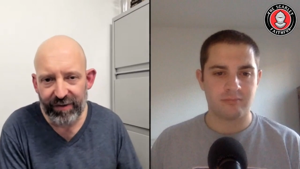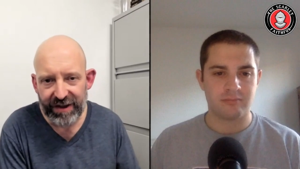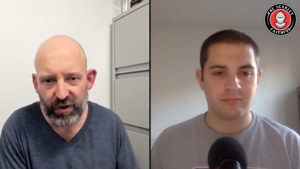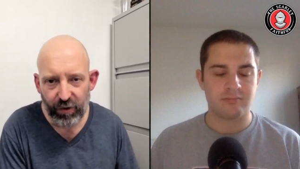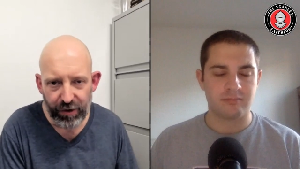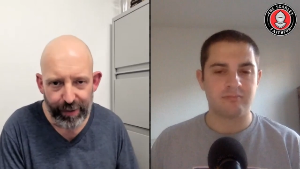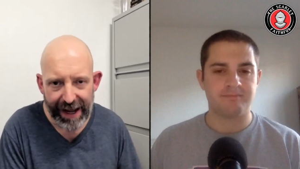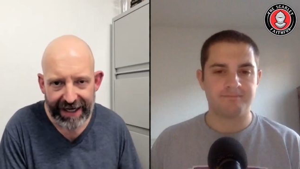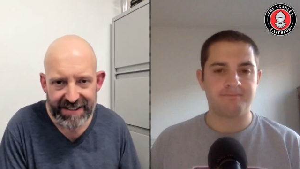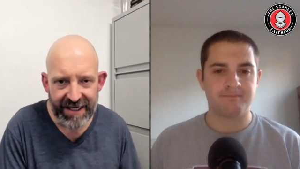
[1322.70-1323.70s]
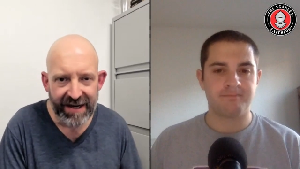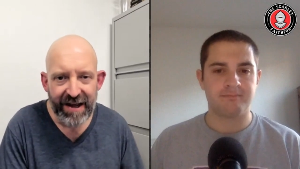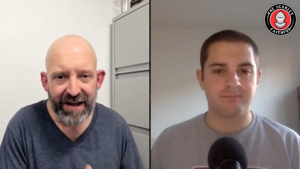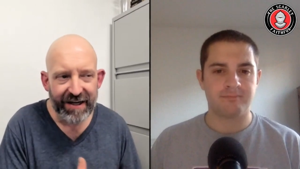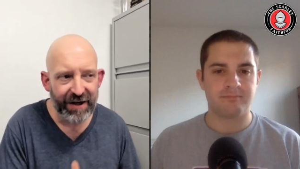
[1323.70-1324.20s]
Speaker 1: with the quarterbacks, and
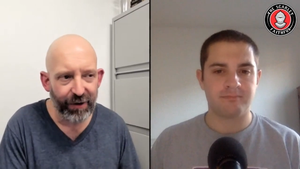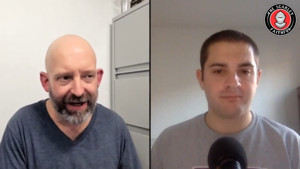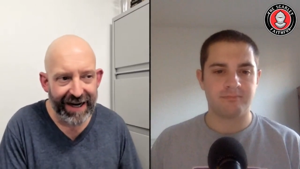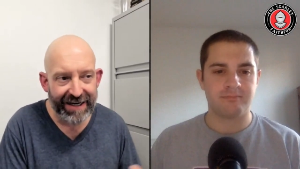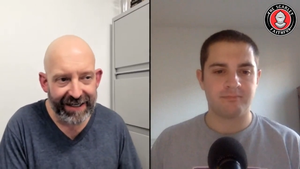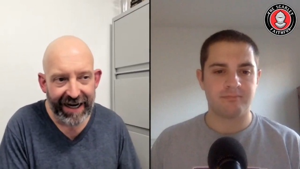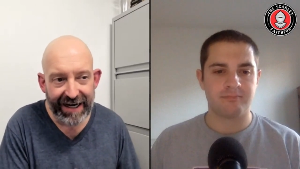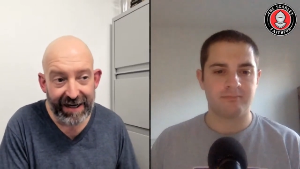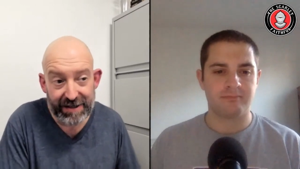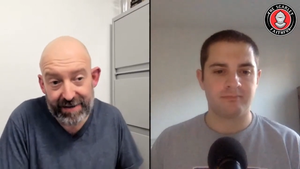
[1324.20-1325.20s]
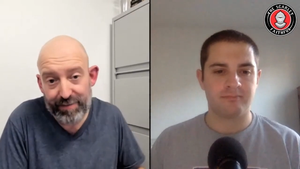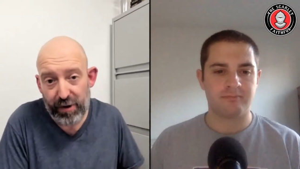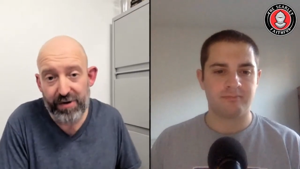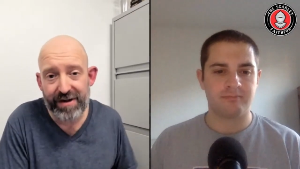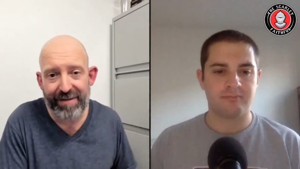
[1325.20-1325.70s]
you know it, it got it did
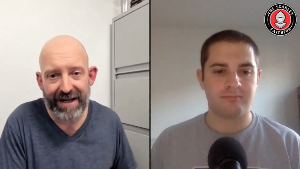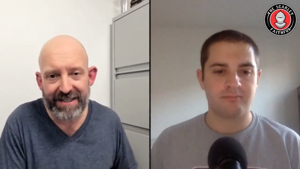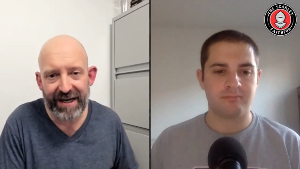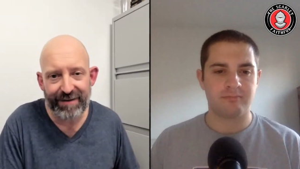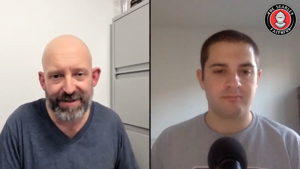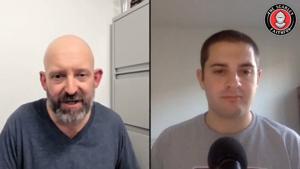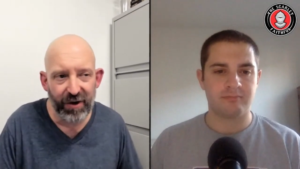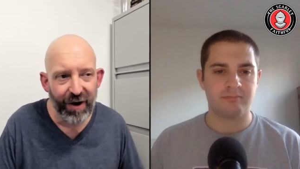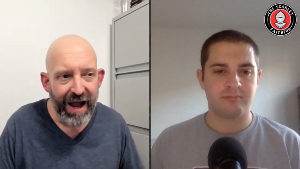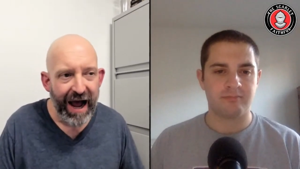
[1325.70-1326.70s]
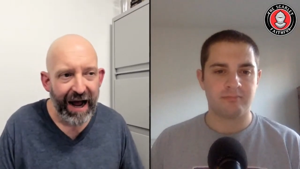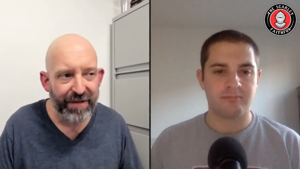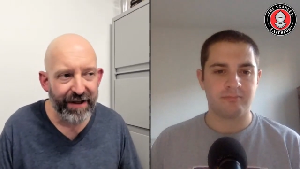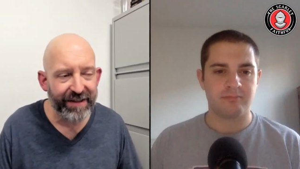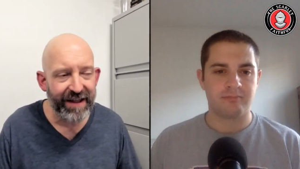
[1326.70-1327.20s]
burn them at times. So I
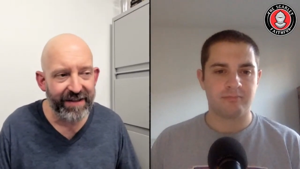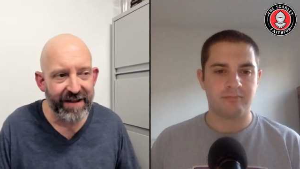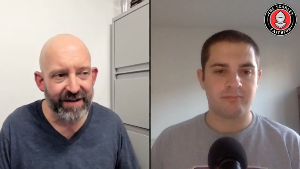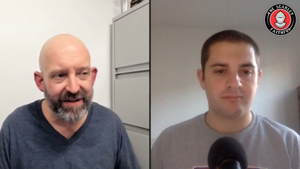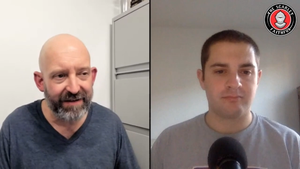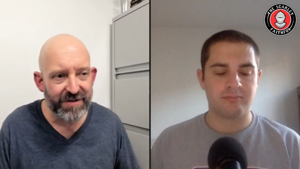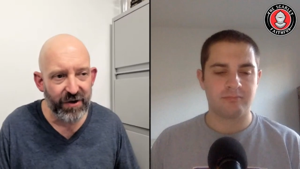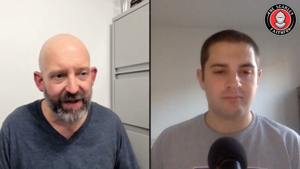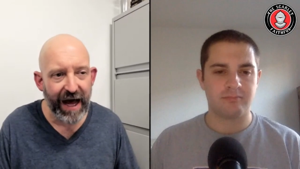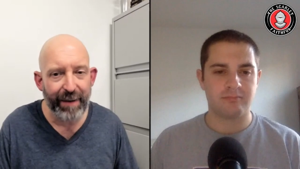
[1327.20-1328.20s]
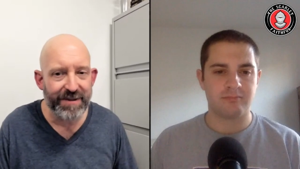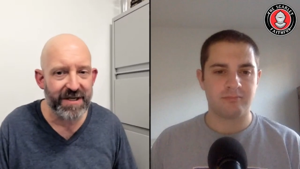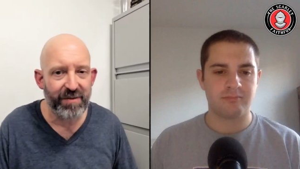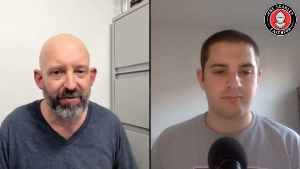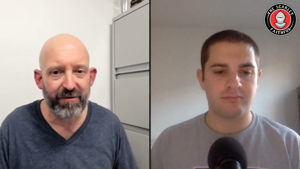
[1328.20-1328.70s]
think that they, they've shown the opposite
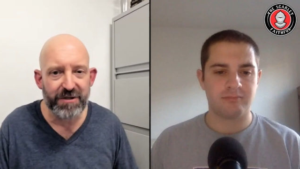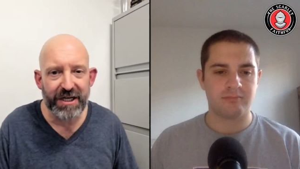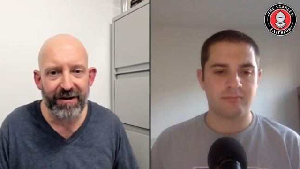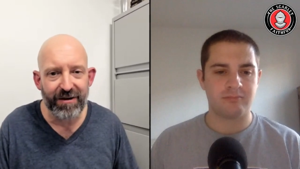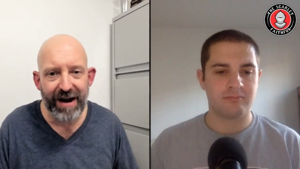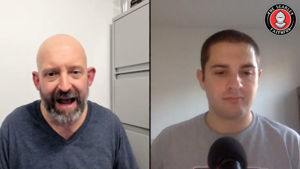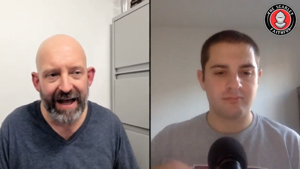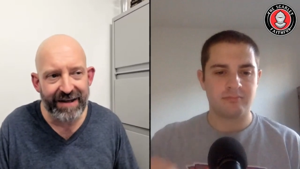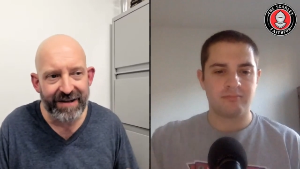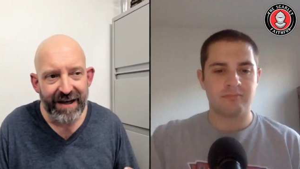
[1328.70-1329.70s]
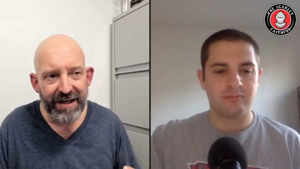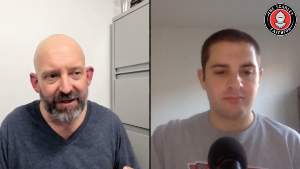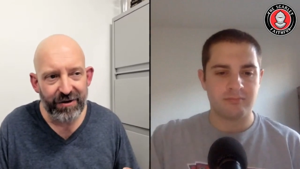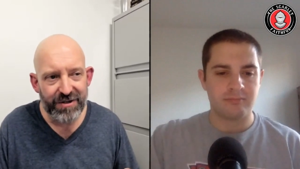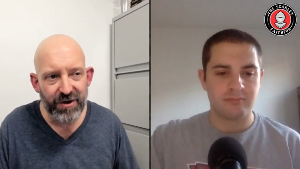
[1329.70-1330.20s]
approach here, and
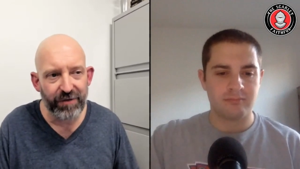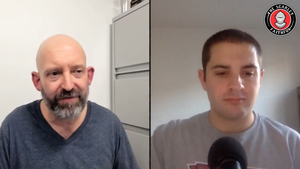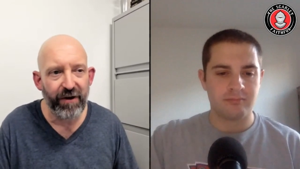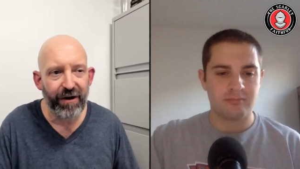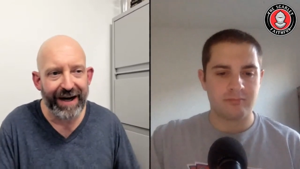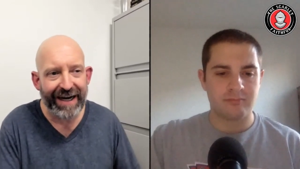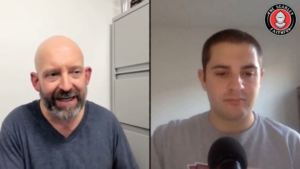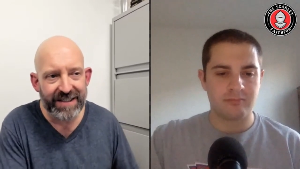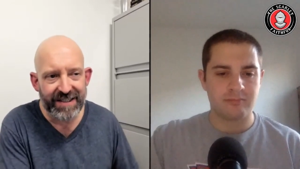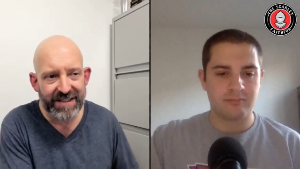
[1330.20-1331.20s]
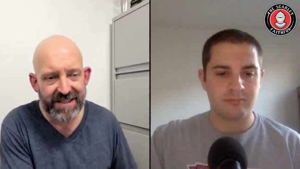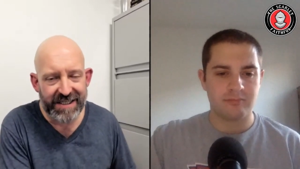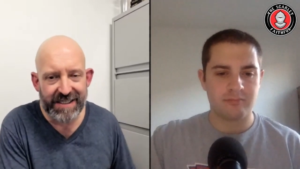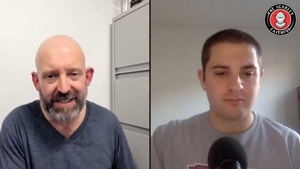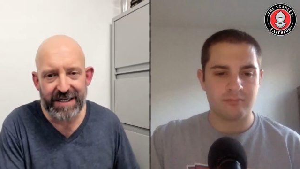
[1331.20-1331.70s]
you're so far into the
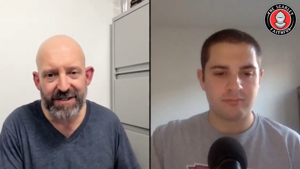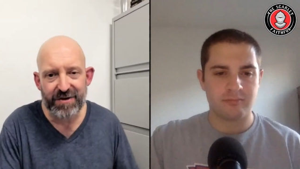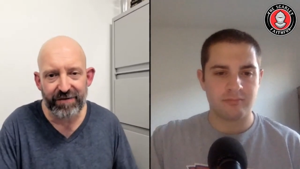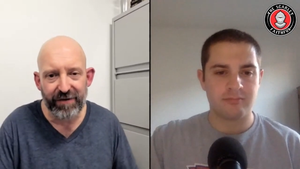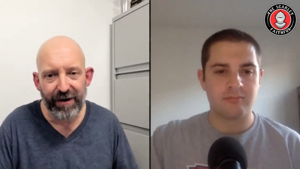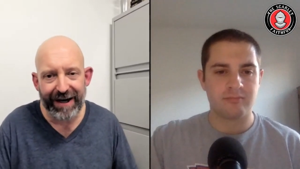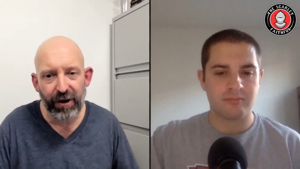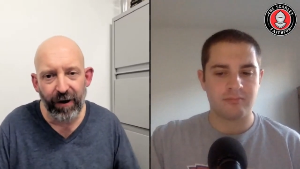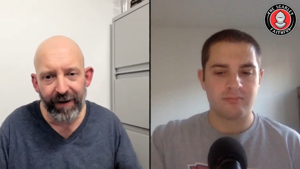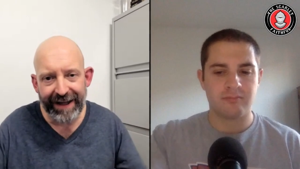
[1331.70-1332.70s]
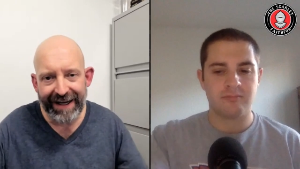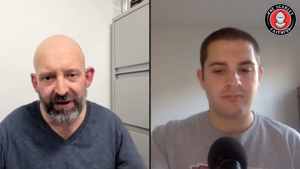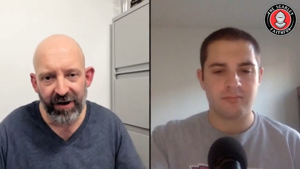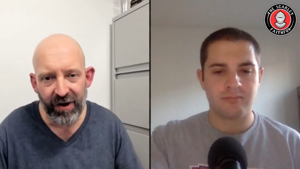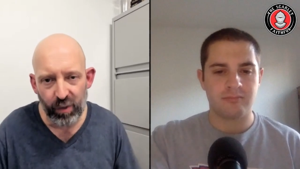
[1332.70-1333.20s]
season and so far all in
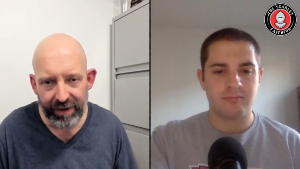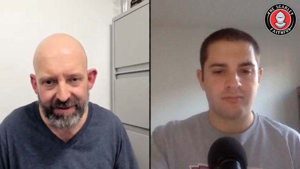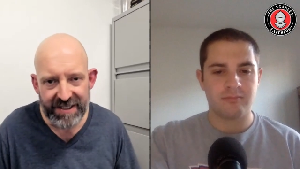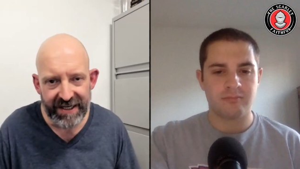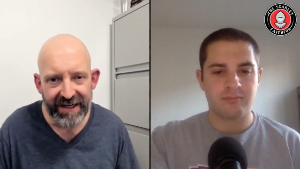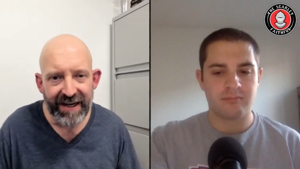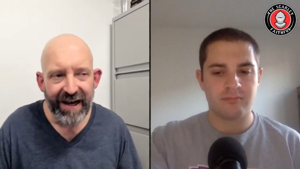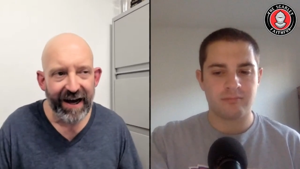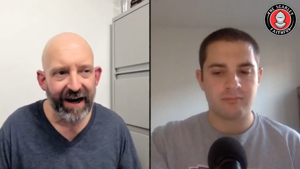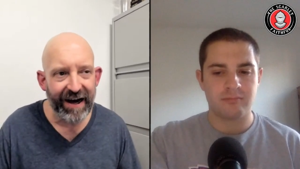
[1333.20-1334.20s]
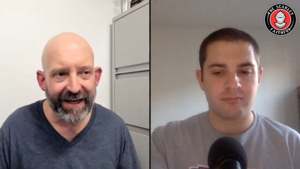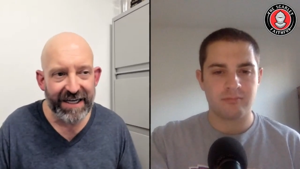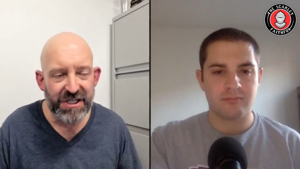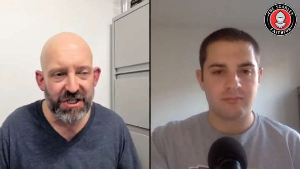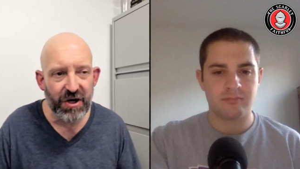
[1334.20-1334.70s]
on Wednesday. Uh,
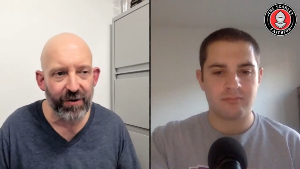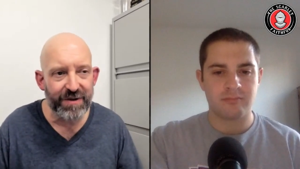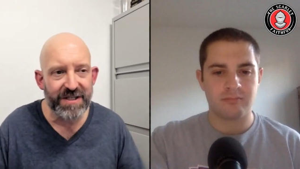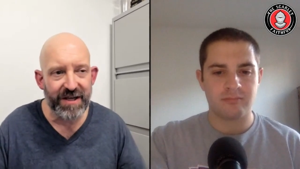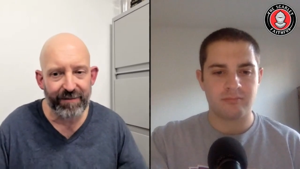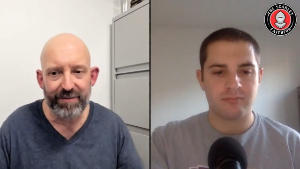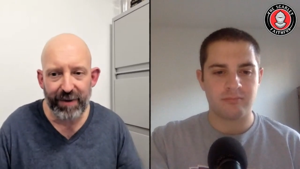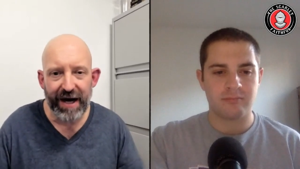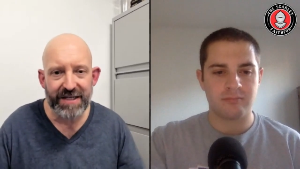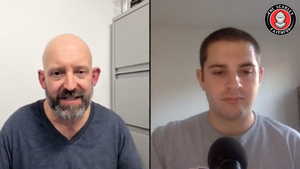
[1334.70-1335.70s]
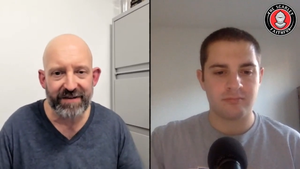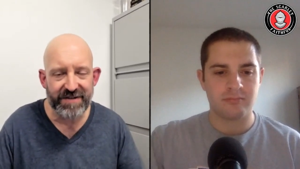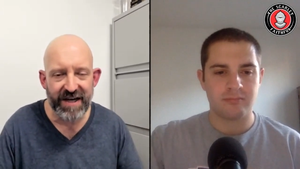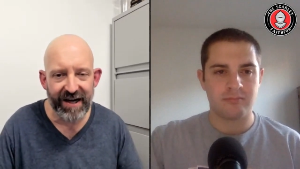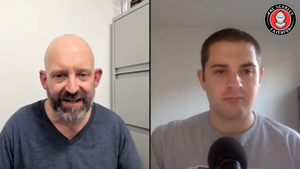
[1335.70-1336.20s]
he's shown some positive
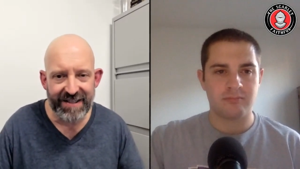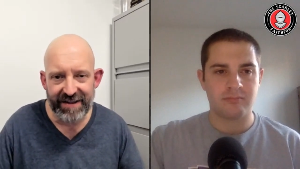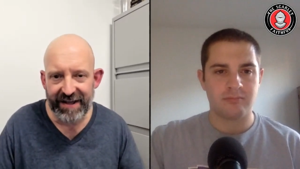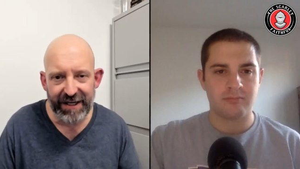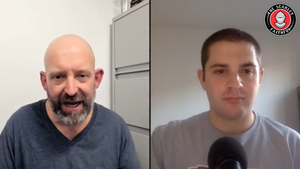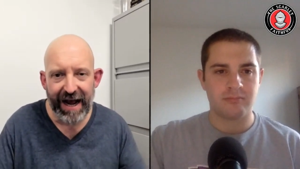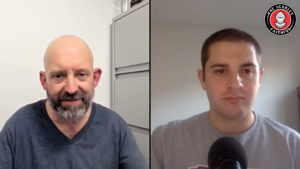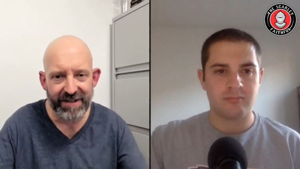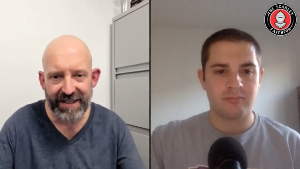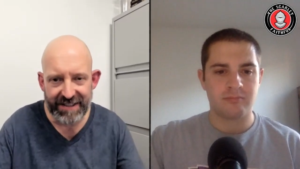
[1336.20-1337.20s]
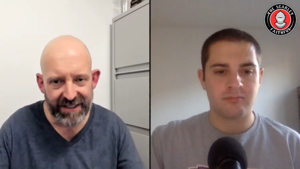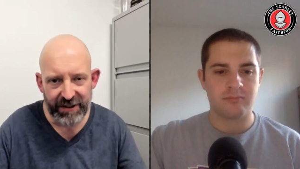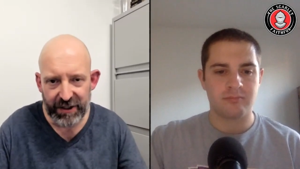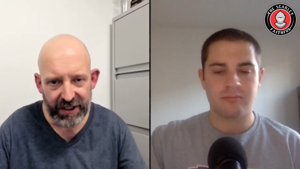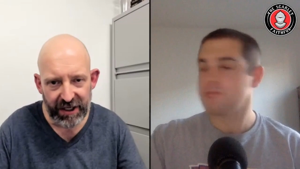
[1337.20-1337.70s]
signs. I think you have to
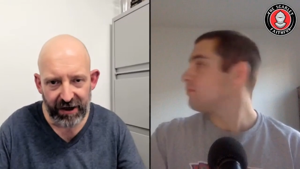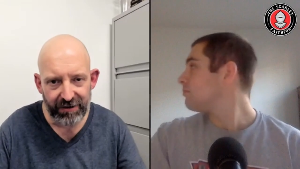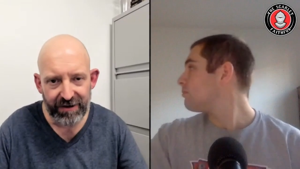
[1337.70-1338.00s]
continue to go